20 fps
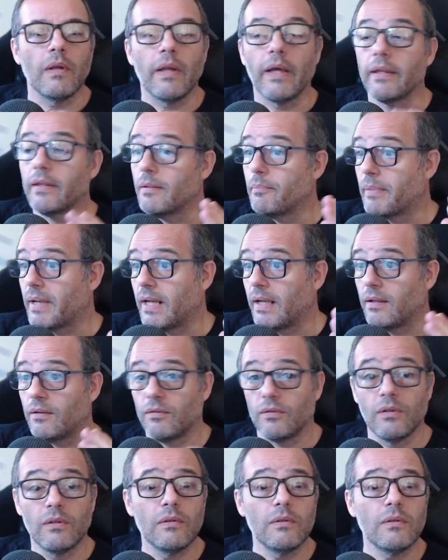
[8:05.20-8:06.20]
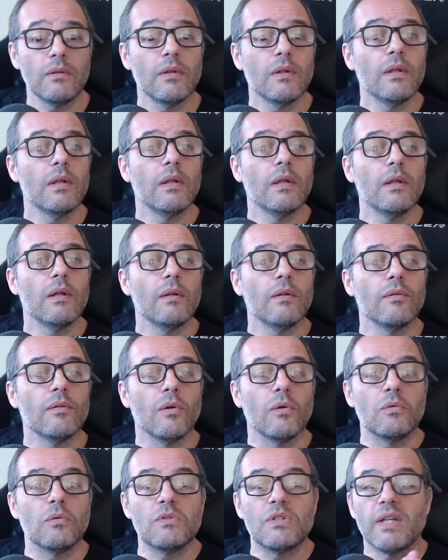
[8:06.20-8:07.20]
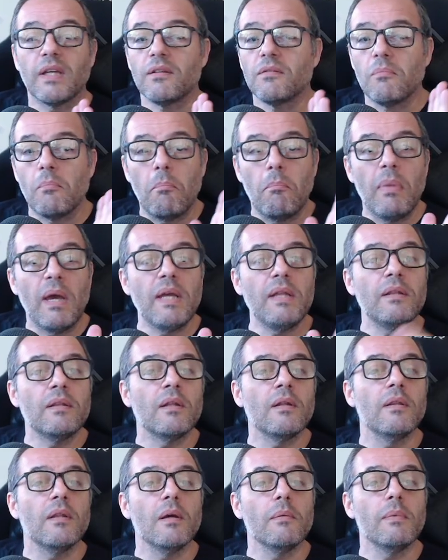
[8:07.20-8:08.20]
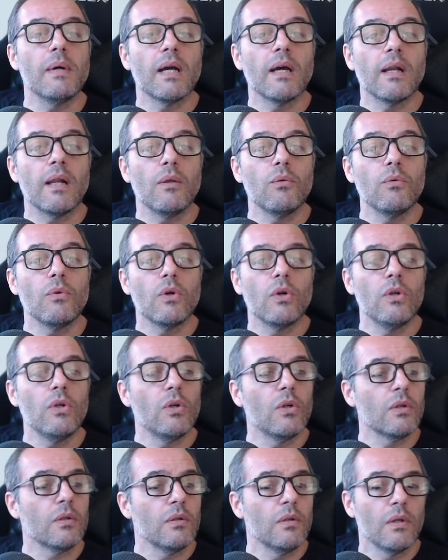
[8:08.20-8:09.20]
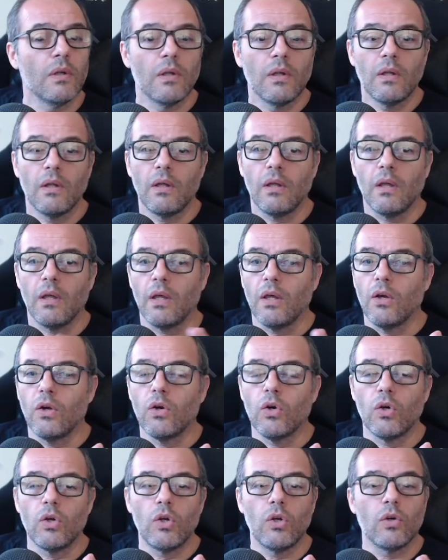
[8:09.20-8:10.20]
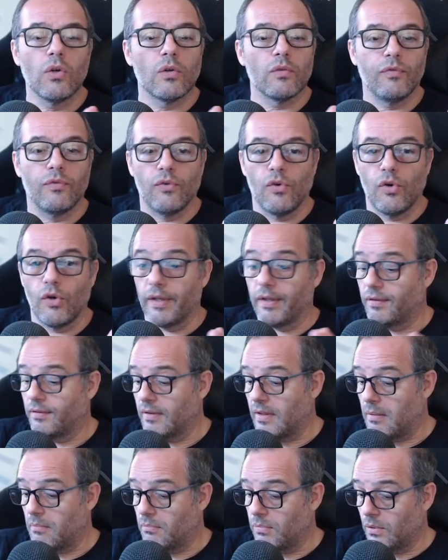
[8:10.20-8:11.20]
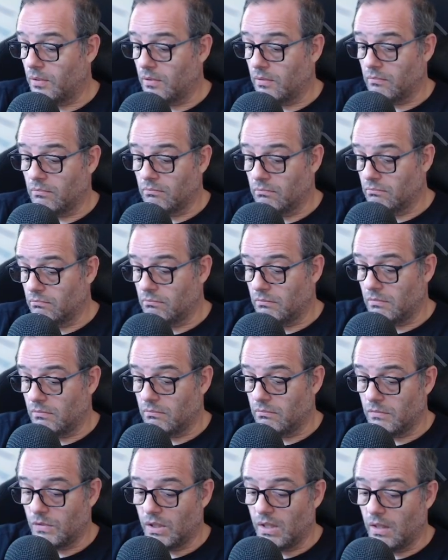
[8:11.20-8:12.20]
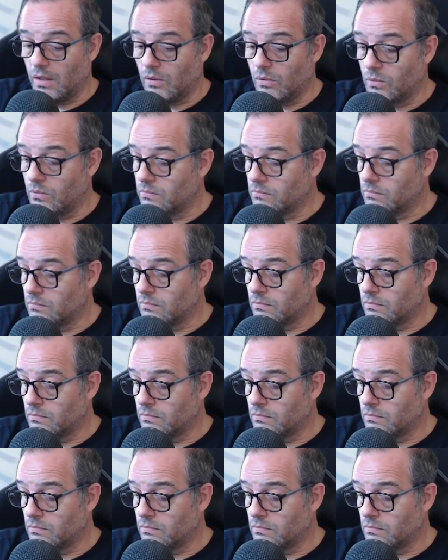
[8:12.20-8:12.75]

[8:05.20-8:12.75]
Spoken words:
like the price, no? So just paint the background color in color, for example, yellow.